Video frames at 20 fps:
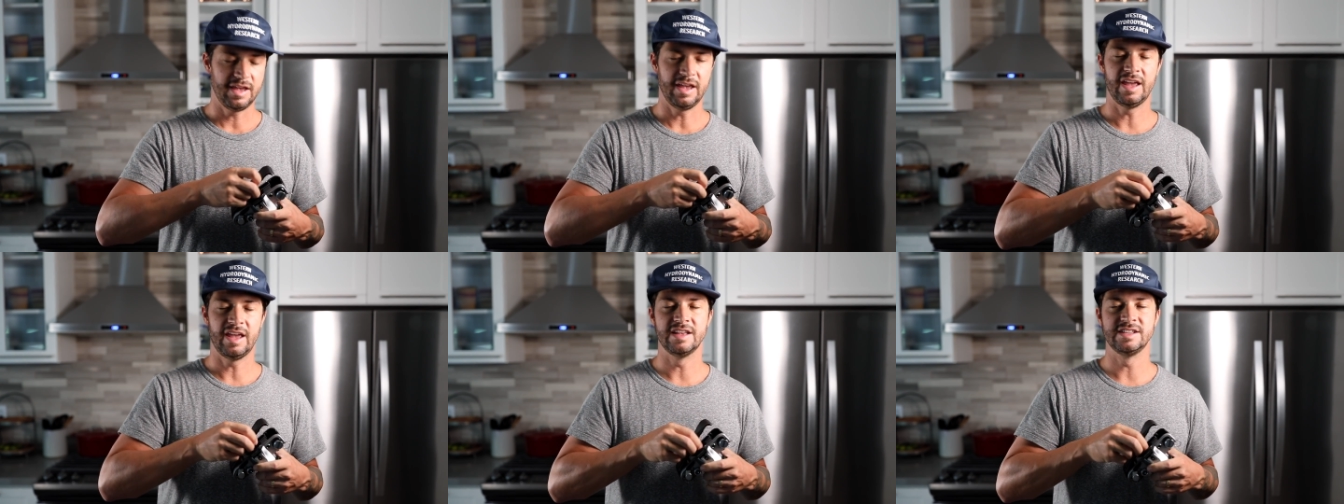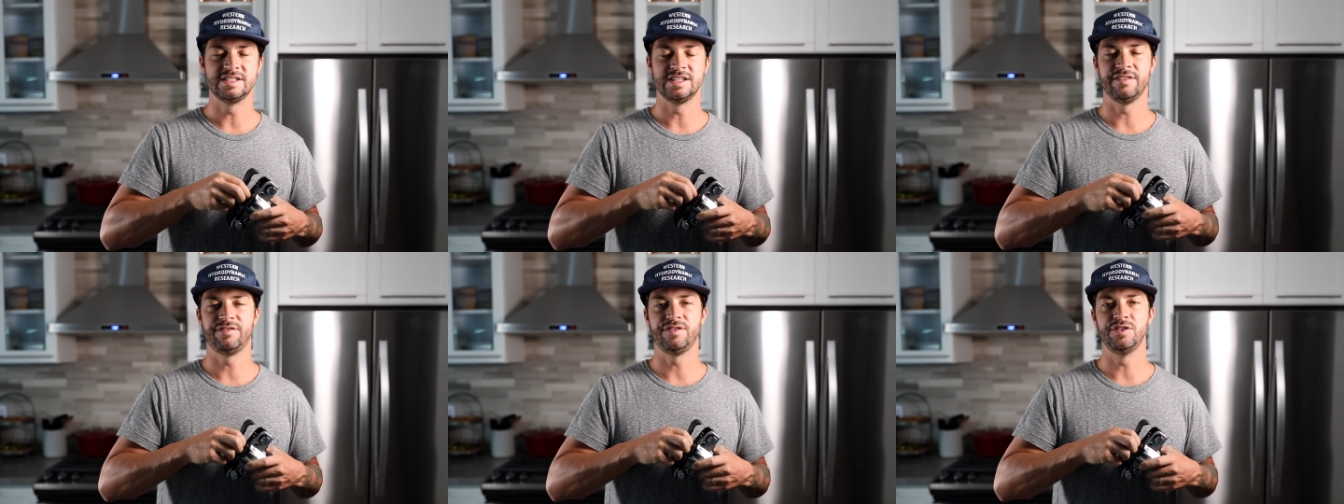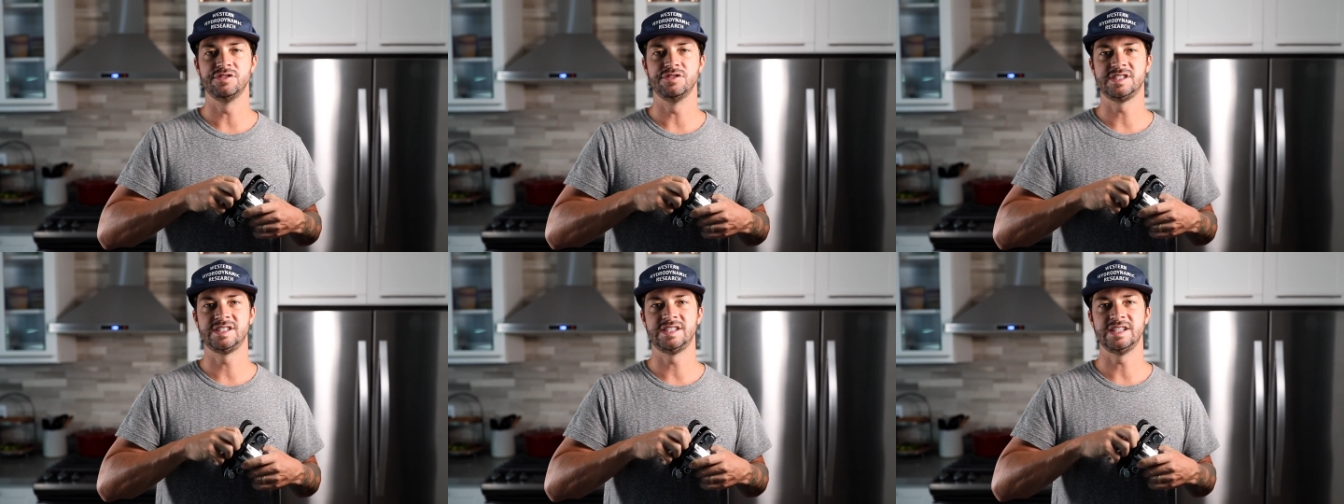is if
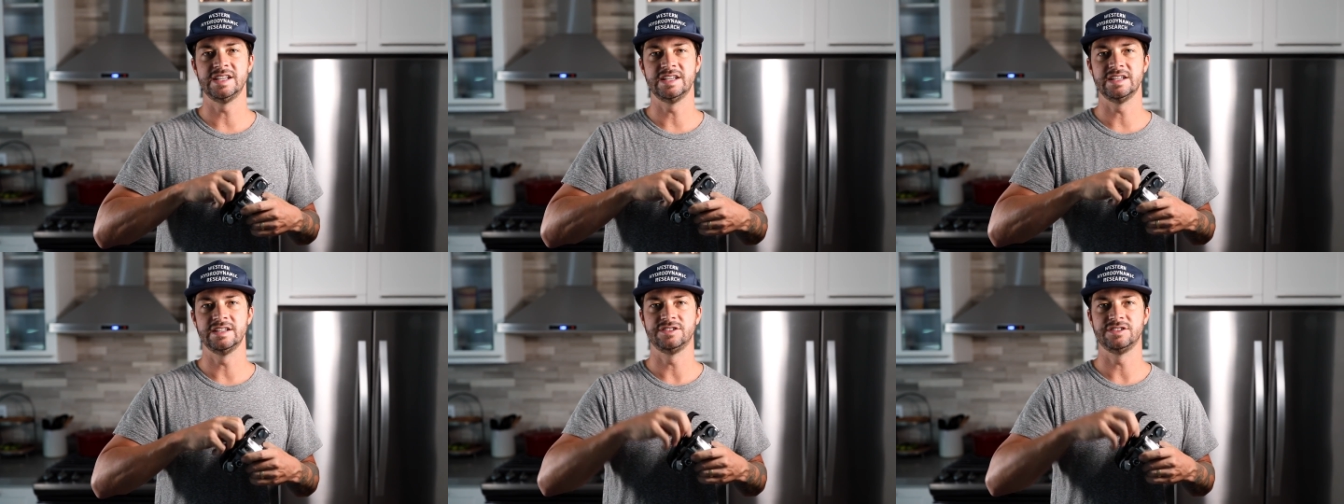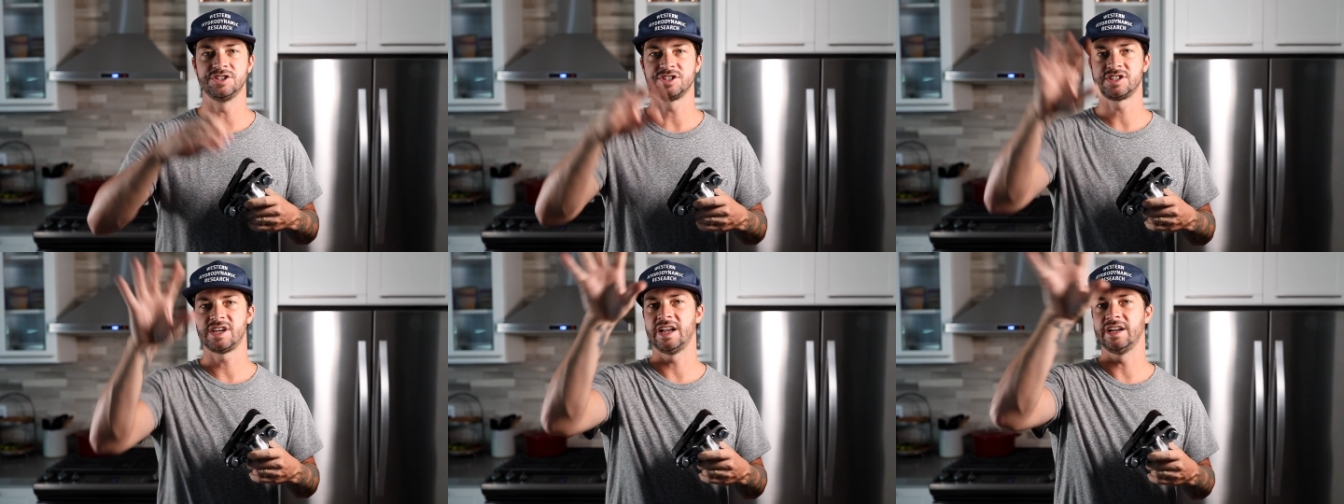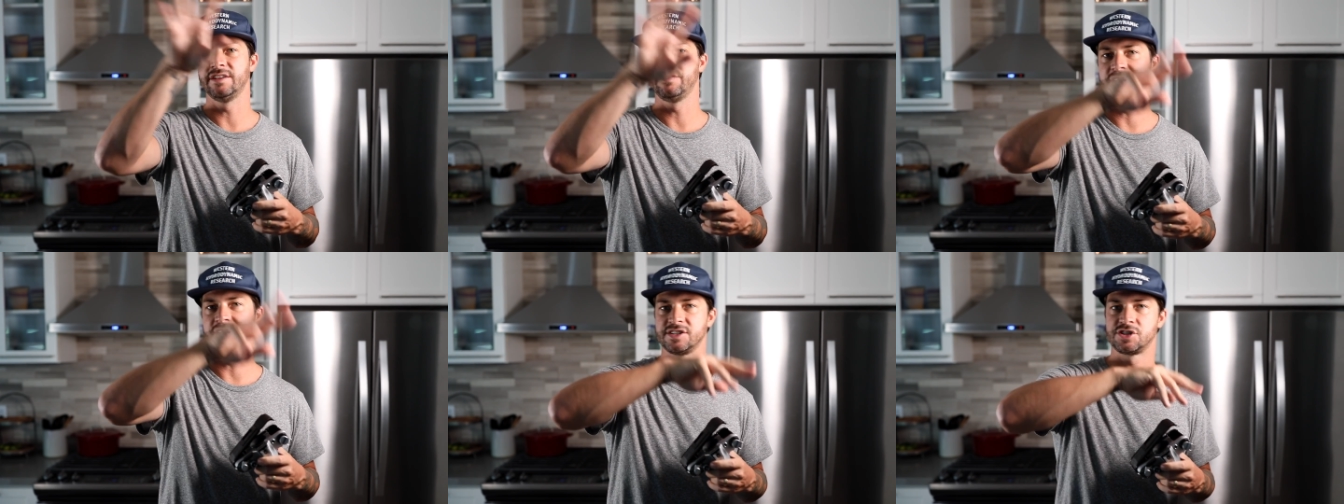you see just kind
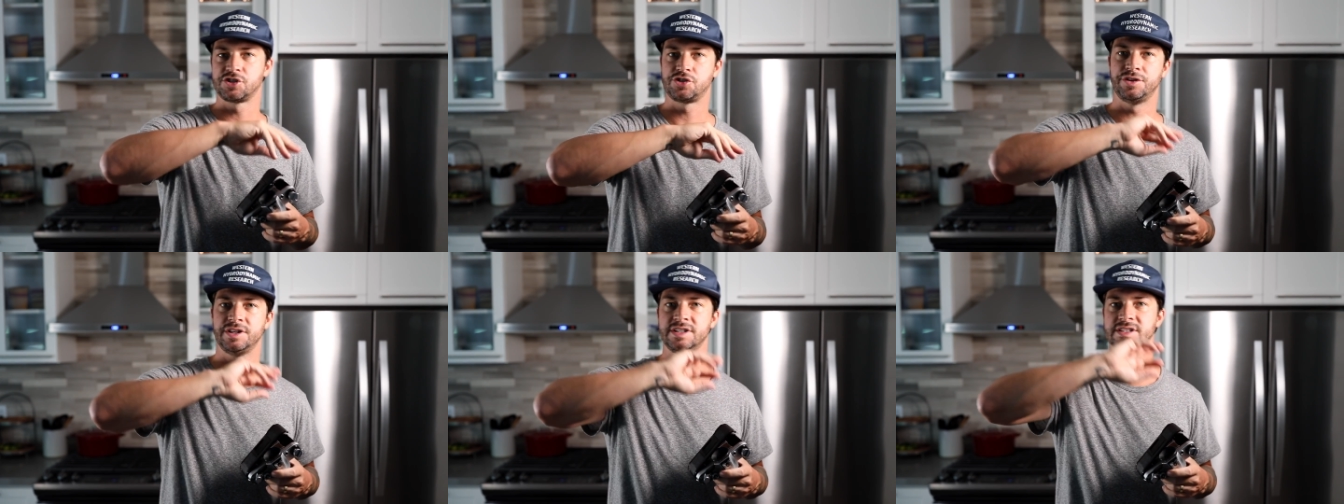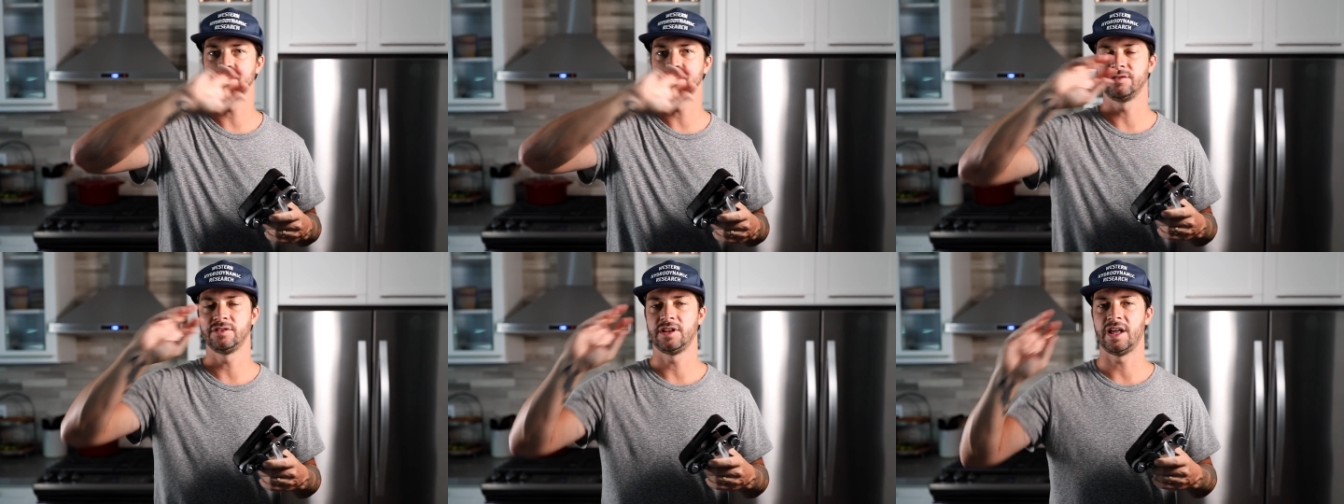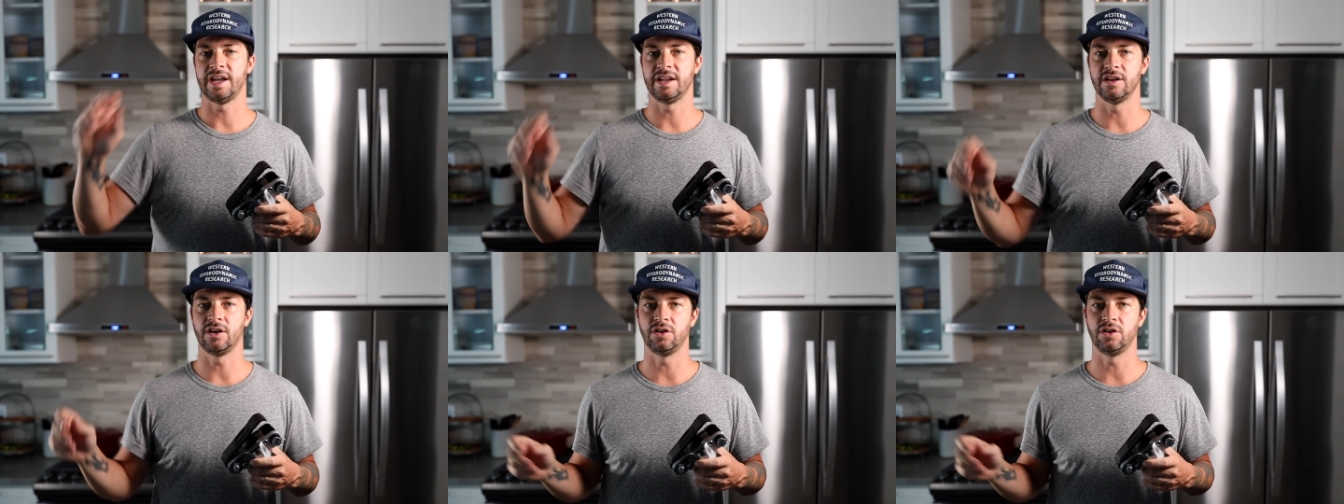of like streaks of
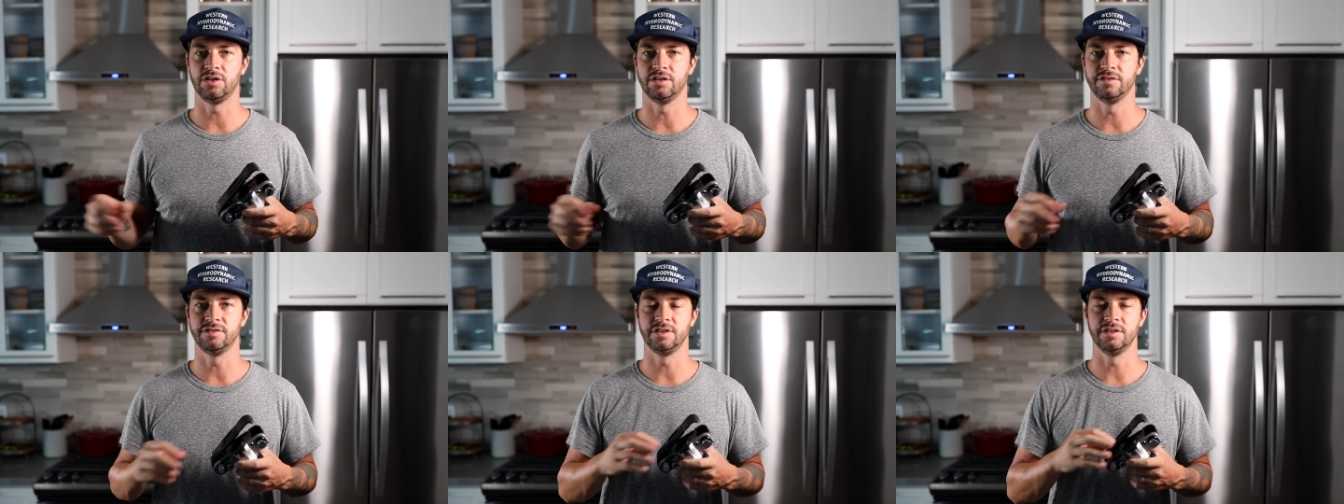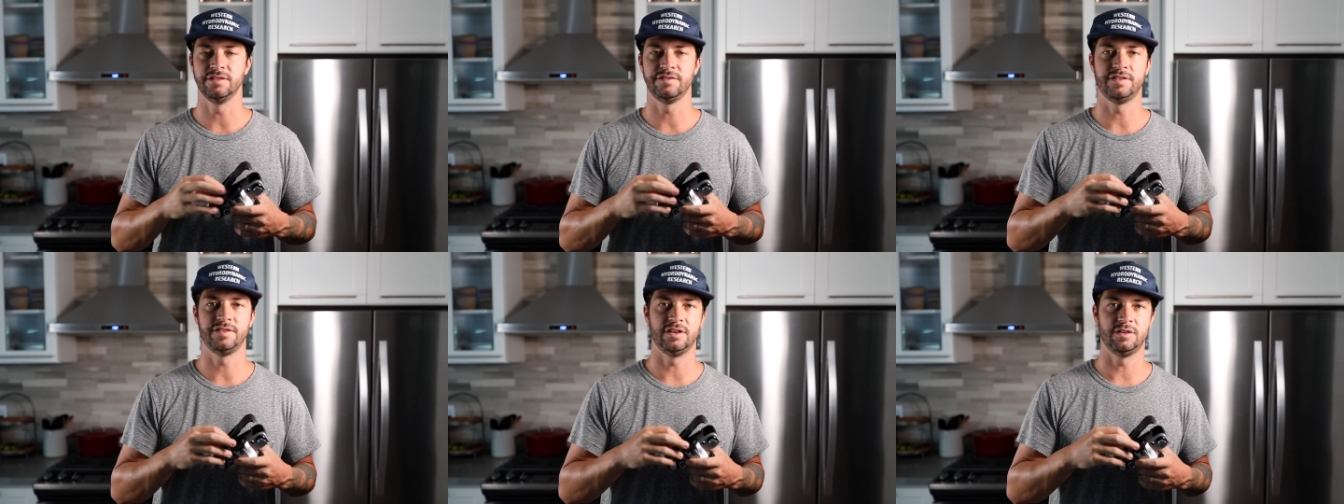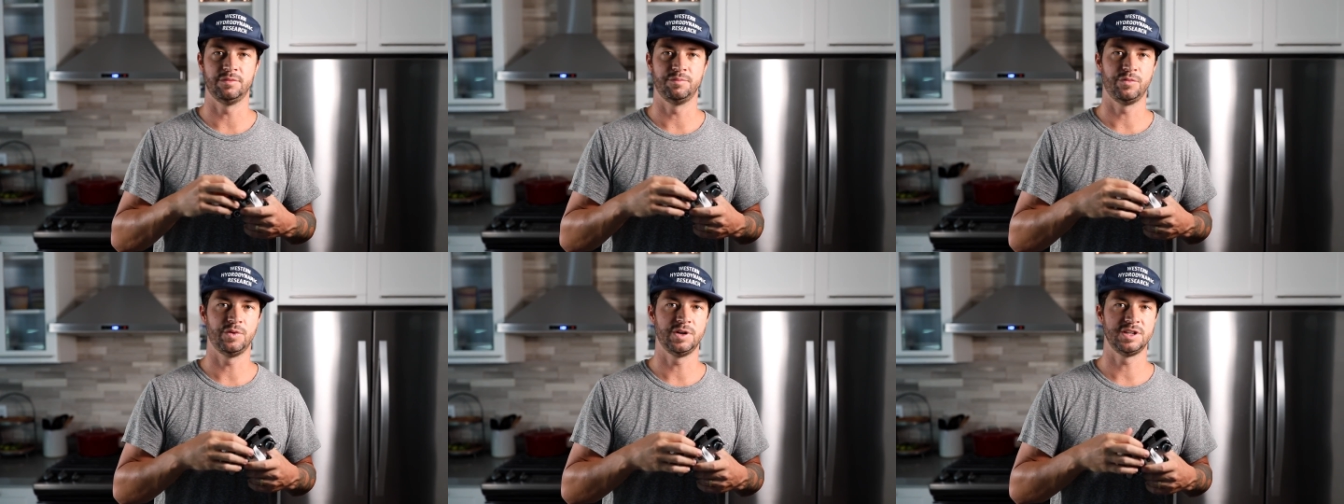light all over your
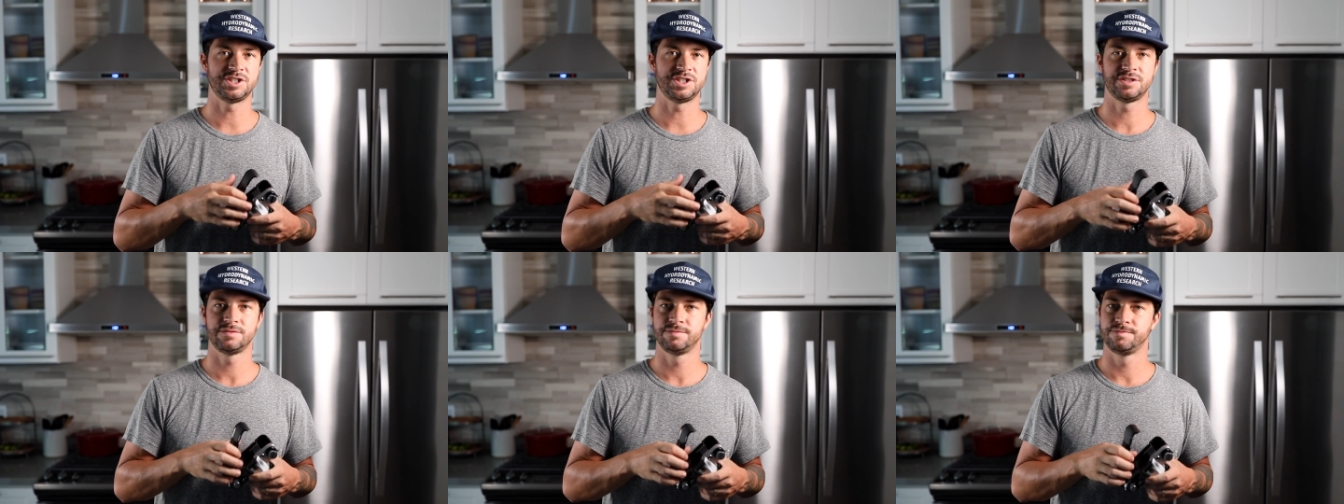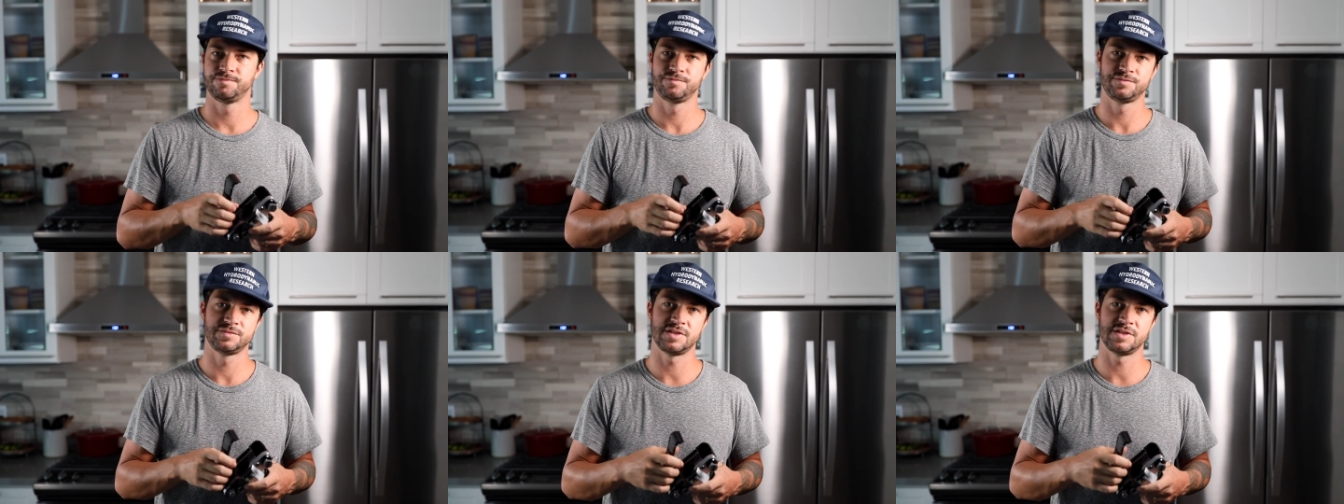film, which